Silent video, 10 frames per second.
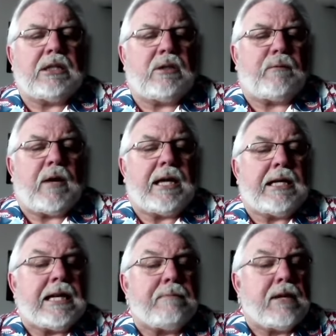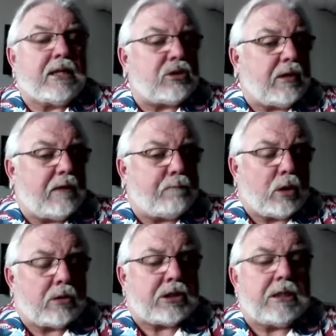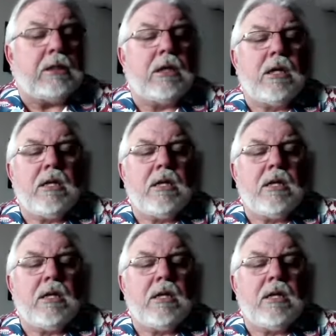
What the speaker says: to find an administrative person